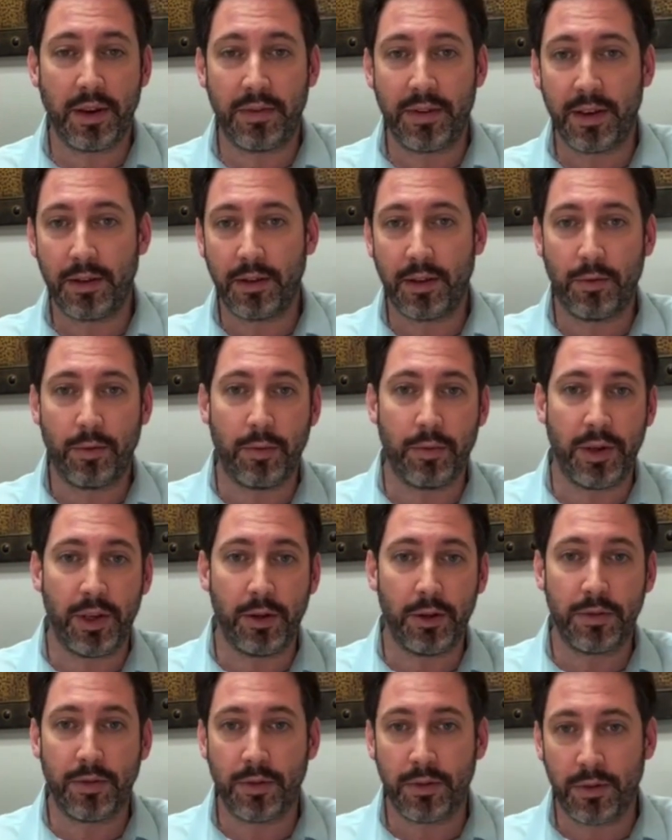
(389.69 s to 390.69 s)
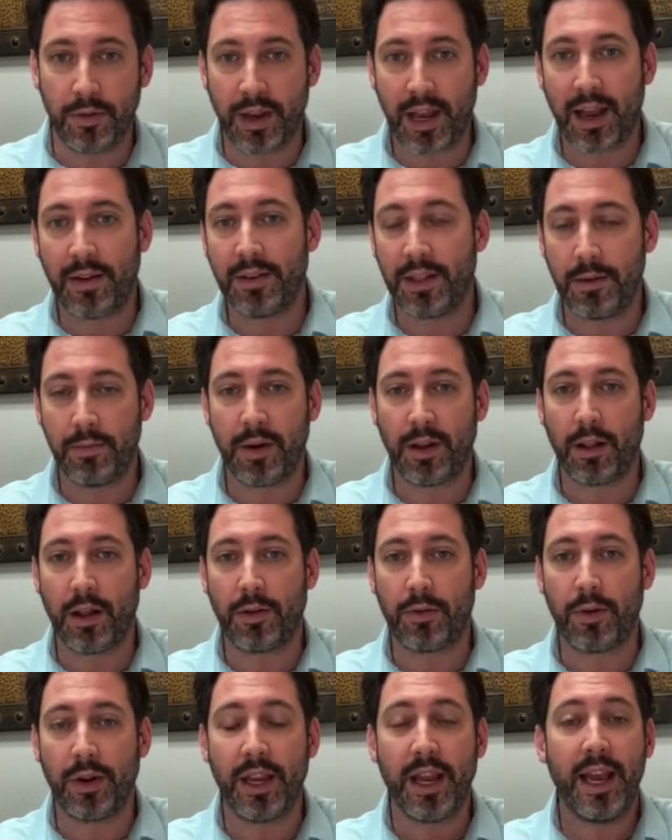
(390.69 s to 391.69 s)
maybe it will be useful to have it in my
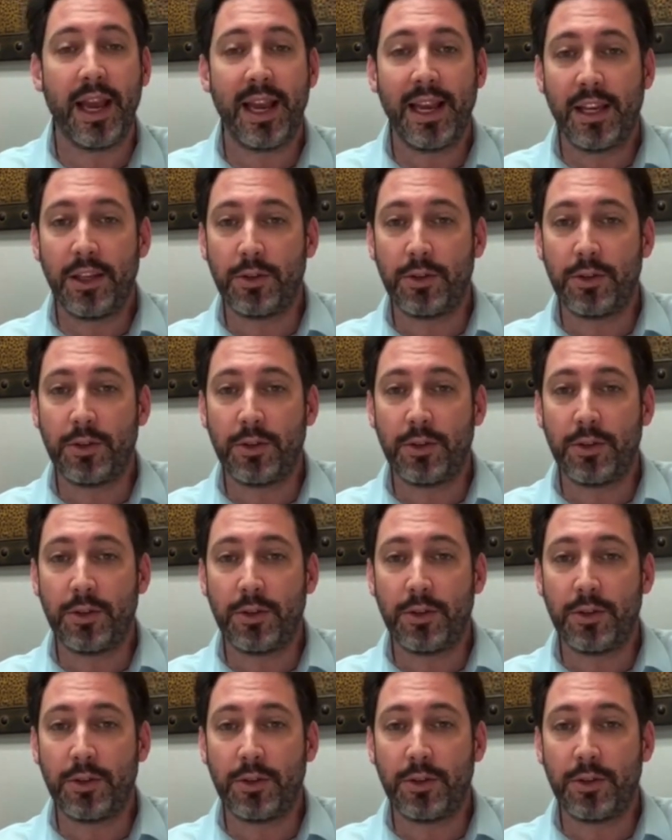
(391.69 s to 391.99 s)
library.